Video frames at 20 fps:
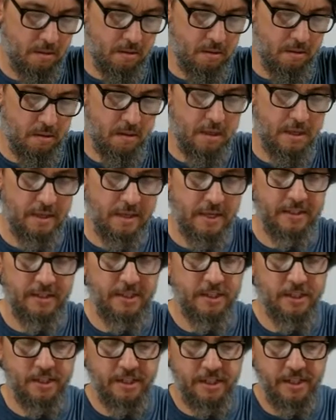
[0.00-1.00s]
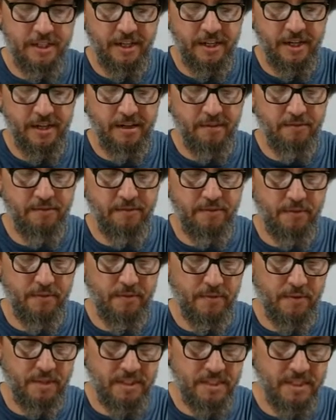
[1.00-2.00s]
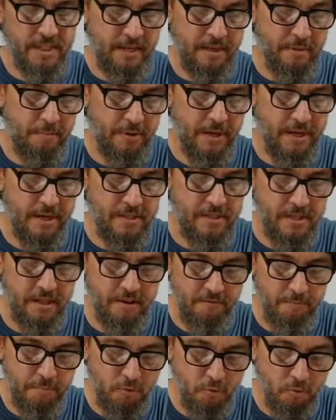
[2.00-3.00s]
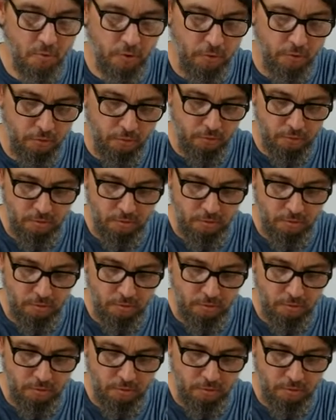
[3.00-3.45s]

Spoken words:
And that's just to give the second piece of pool noodle